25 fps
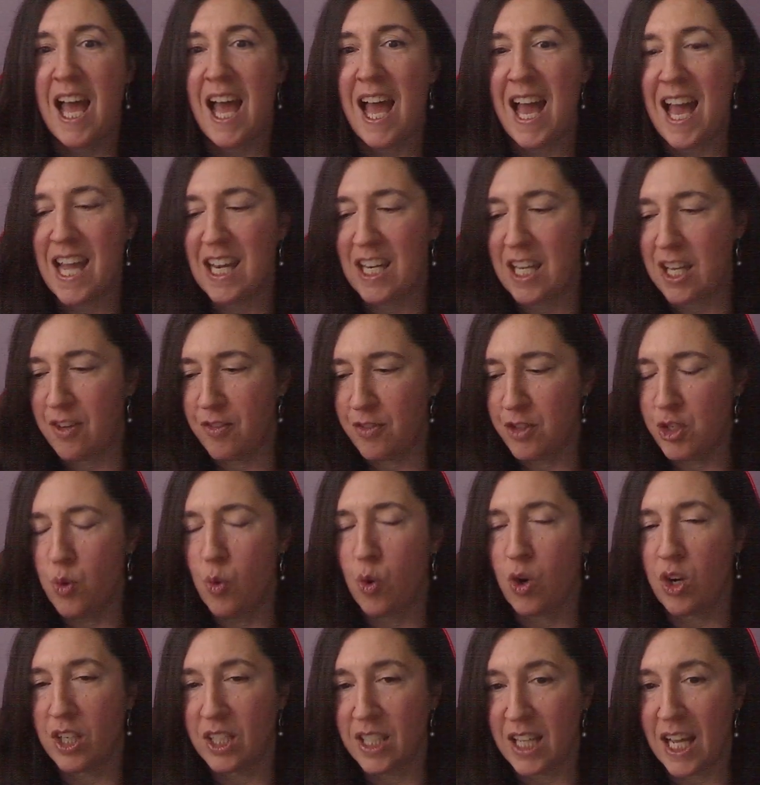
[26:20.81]
And if you
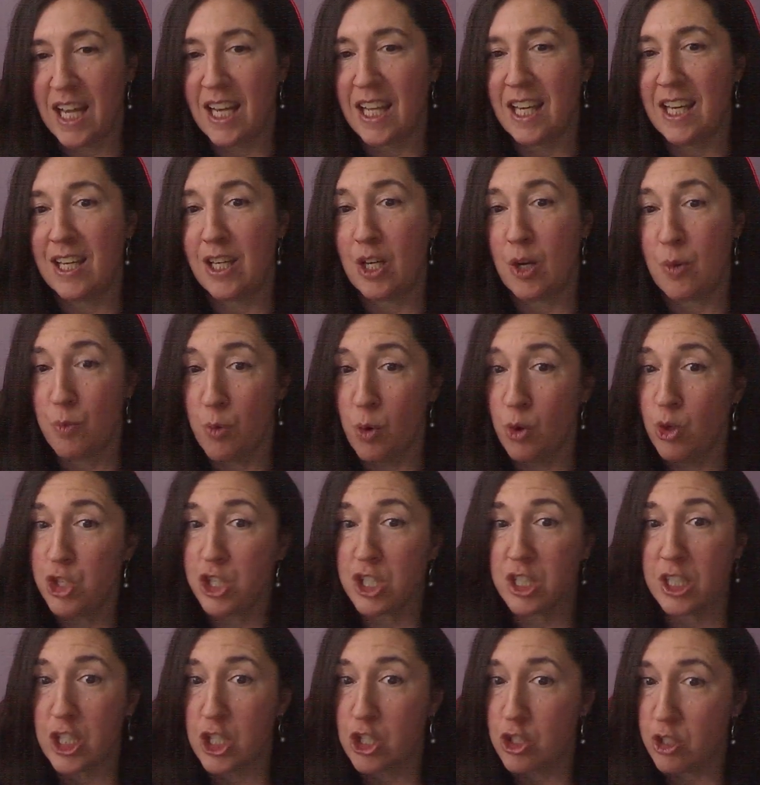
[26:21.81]
are getting
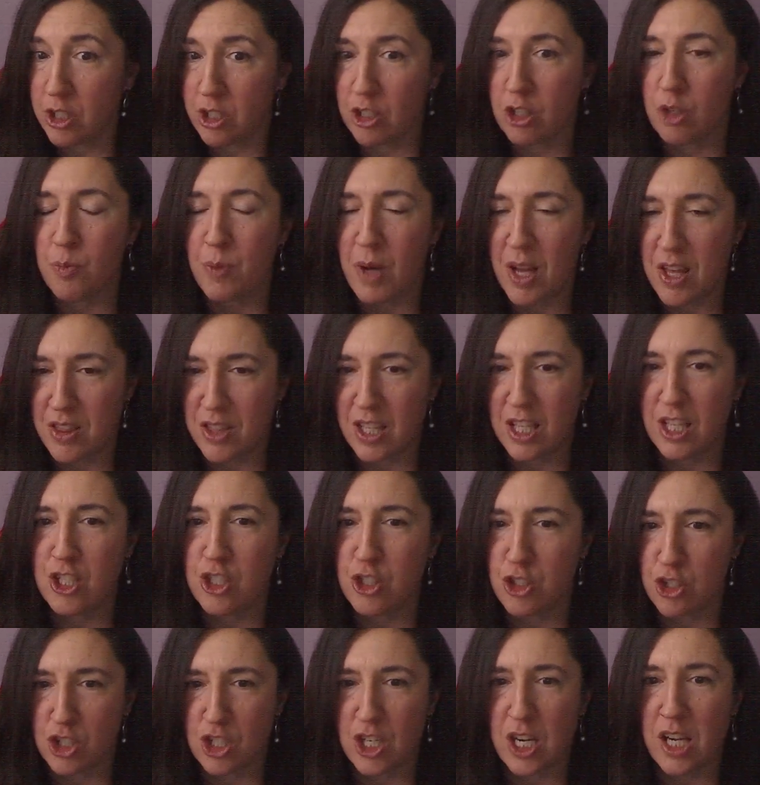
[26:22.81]
emotionally triggered by things
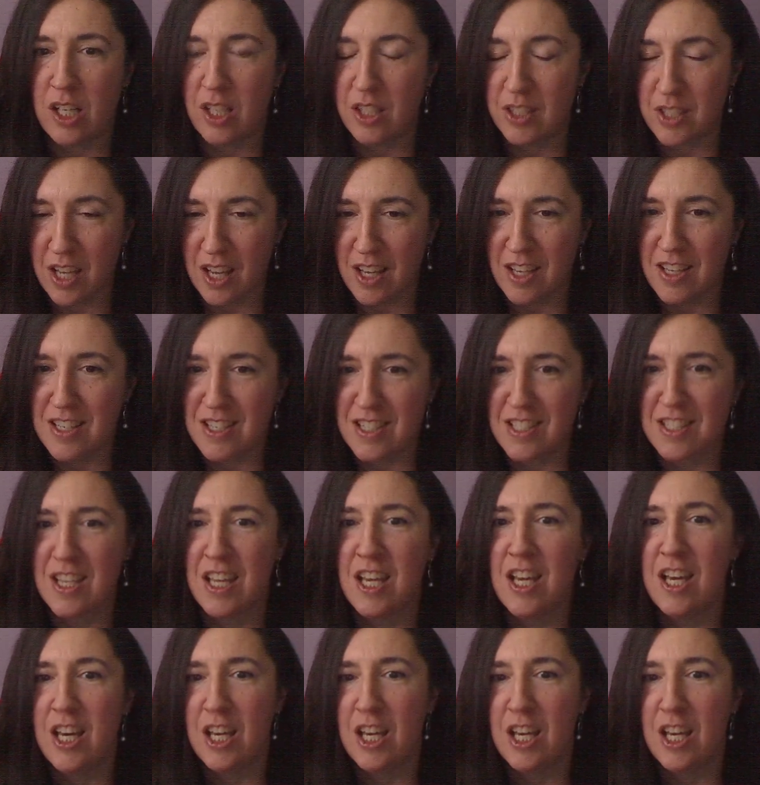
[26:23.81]
your child does,